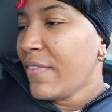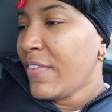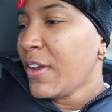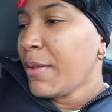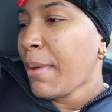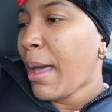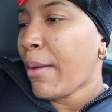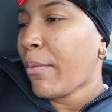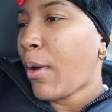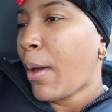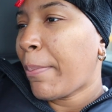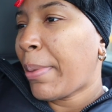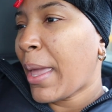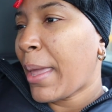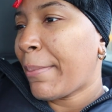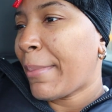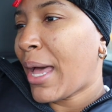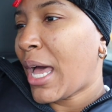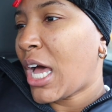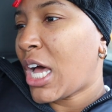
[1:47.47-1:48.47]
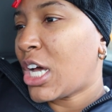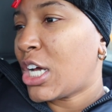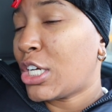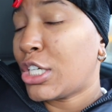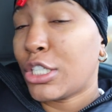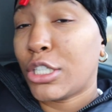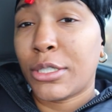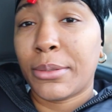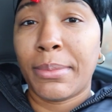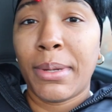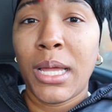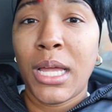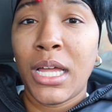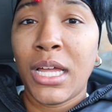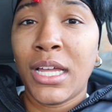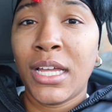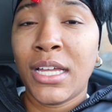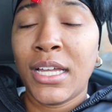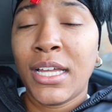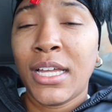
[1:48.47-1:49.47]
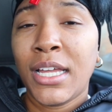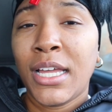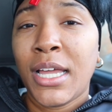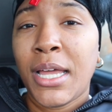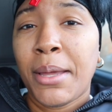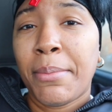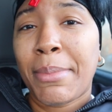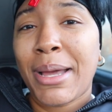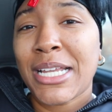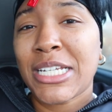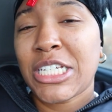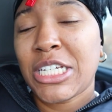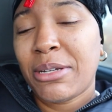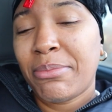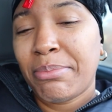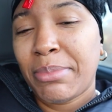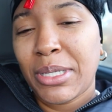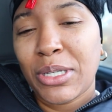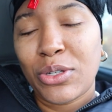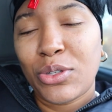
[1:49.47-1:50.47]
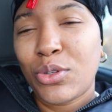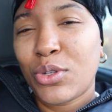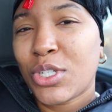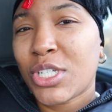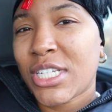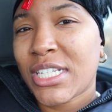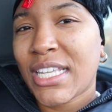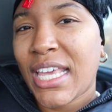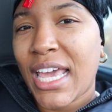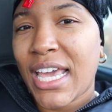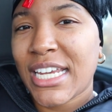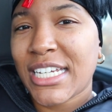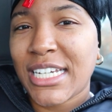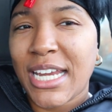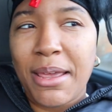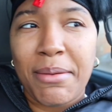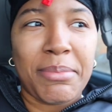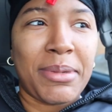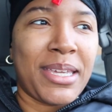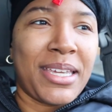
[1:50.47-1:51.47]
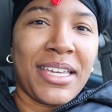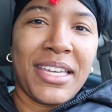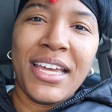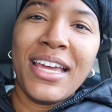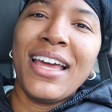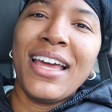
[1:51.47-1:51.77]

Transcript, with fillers: If anybody wanna pay my um my gym bill, you could just Cash App me.